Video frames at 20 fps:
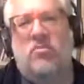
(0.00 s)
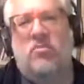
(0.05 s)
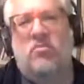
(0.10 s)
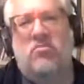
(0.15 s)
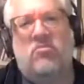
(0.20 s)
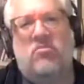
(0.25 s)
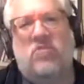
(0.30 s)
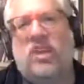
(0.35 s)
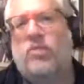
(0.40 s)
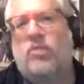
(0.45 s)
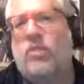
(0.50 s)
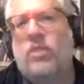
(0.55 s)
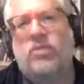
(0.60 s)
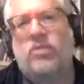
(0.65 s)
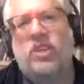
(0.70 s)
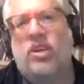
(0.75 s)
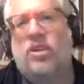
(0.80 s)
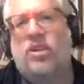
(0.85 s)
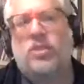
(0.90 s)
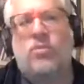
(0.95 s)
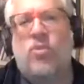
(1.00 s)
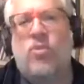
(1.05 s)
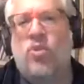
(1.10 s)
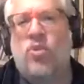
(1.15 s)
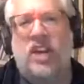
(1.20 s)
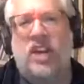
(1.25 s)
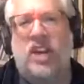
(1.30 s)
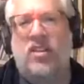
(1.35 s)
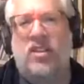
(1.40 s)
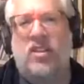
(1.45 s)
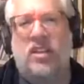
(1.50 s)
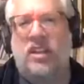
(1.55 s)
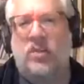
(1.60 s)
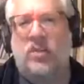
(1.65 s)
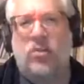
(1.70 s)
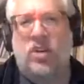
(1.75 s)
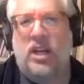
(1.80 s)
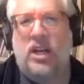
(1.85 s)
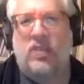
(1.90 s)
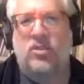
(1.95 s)
They could probably cost more now than they did
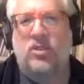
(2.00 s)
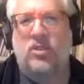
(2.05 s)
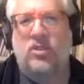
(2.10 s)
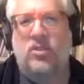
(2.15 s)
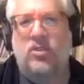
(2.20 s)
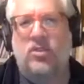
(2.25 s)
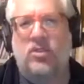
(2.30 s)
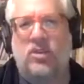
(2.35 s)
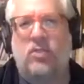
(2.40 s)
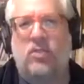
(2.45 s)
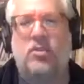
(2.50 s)
when I was a student.